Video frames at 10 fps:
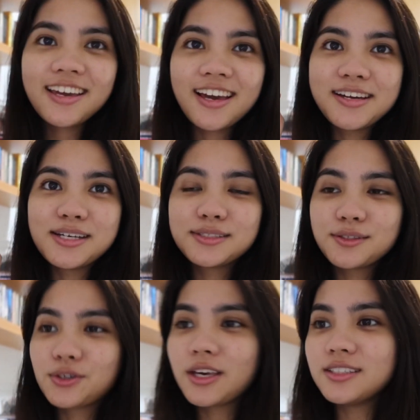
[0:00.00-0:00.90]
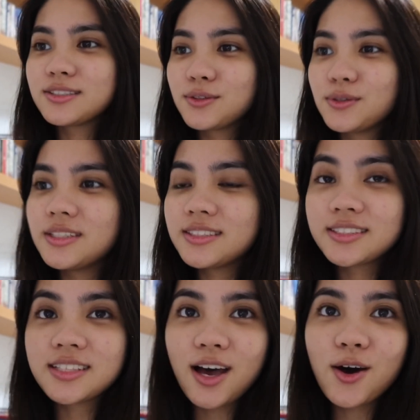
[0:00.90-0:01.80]
guys! Okay, so
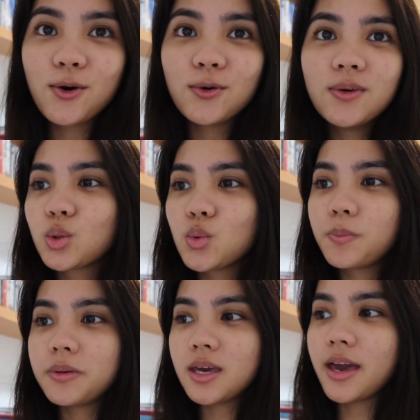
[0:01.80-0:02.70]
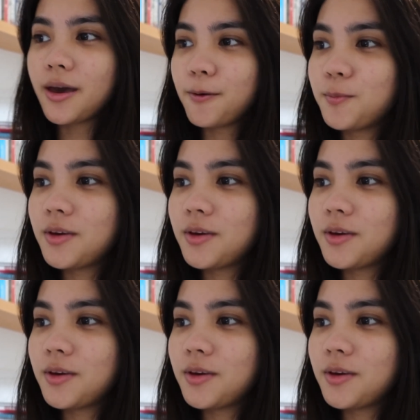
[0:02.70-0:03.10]
it's now 2 p.m.